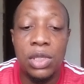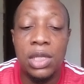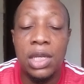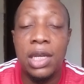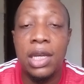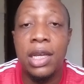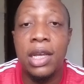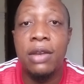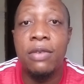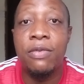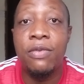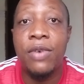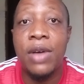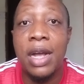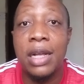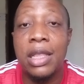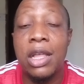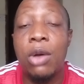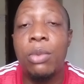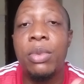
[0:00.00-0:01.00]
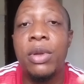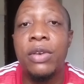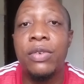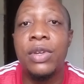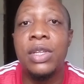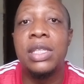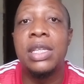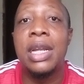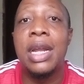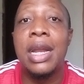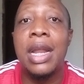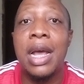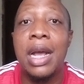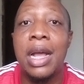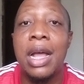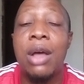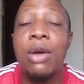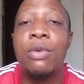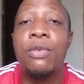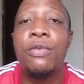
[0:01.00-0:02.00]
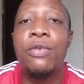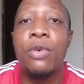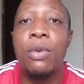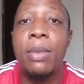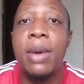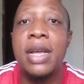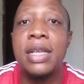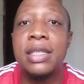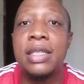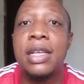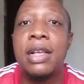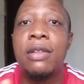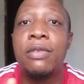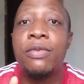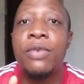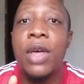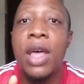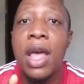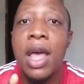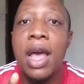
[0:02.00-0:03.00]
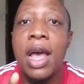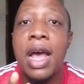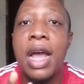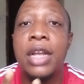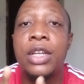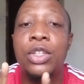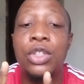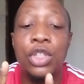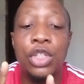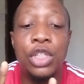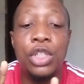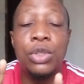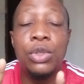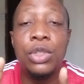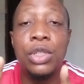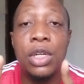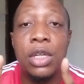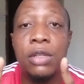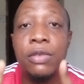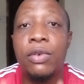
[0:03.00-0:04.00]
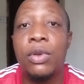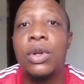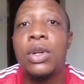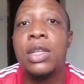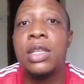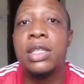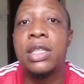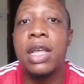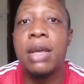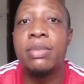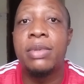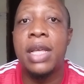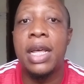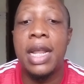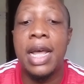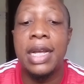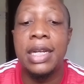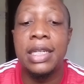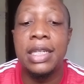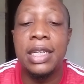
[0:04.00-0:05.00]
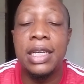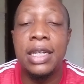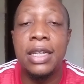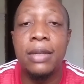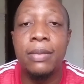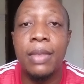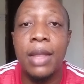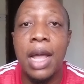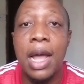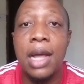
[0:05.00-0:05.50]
see. In fact, I'll be creating an account for myself, and you should just follow the steps that I did.